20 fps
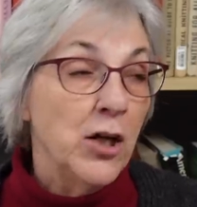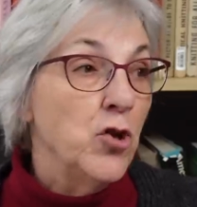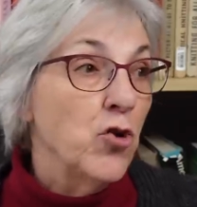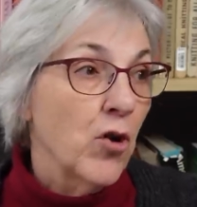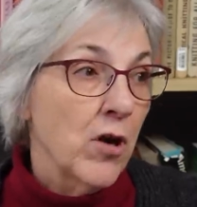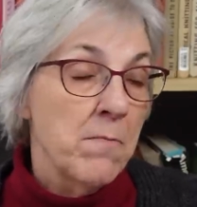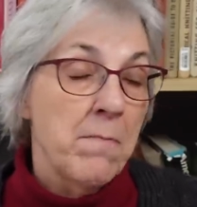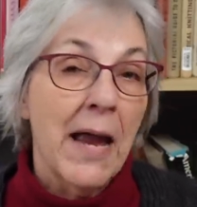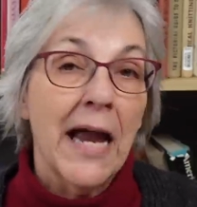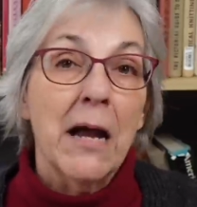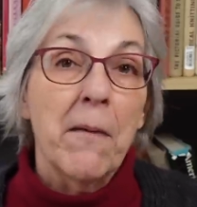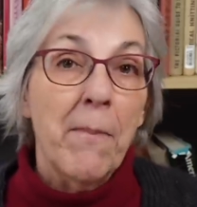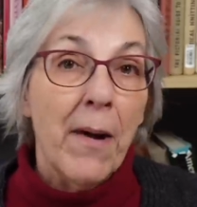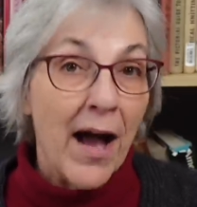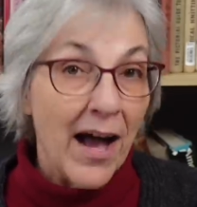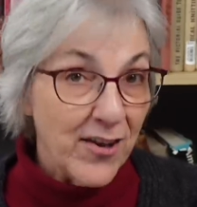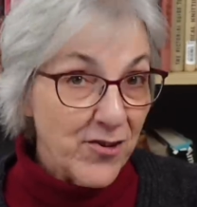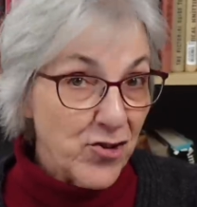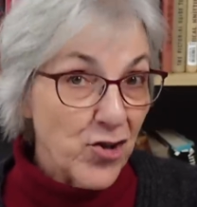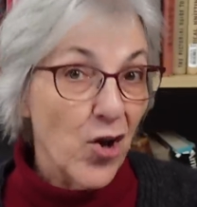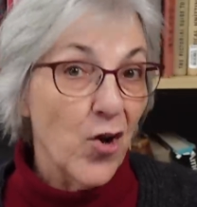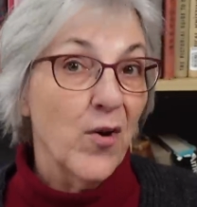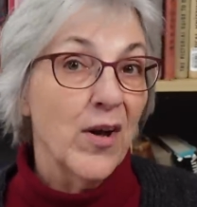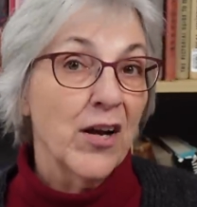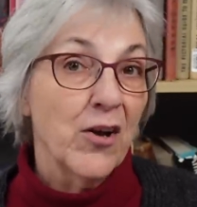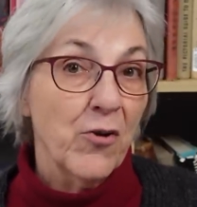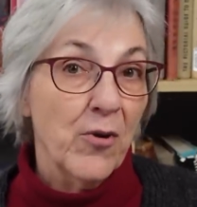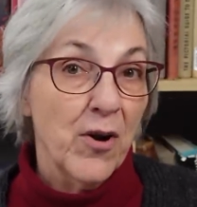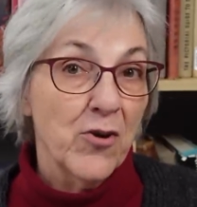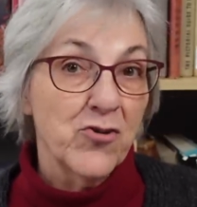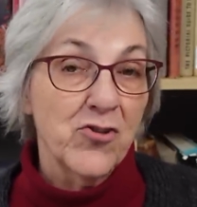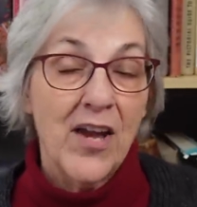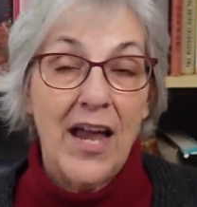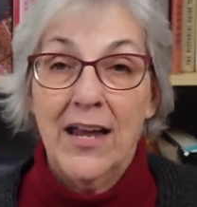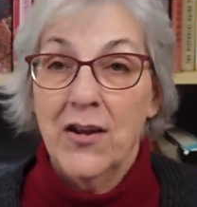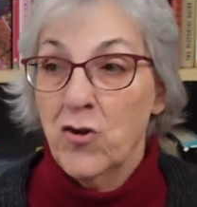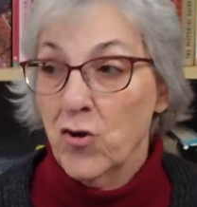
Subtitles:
You can make a poncho in crochet.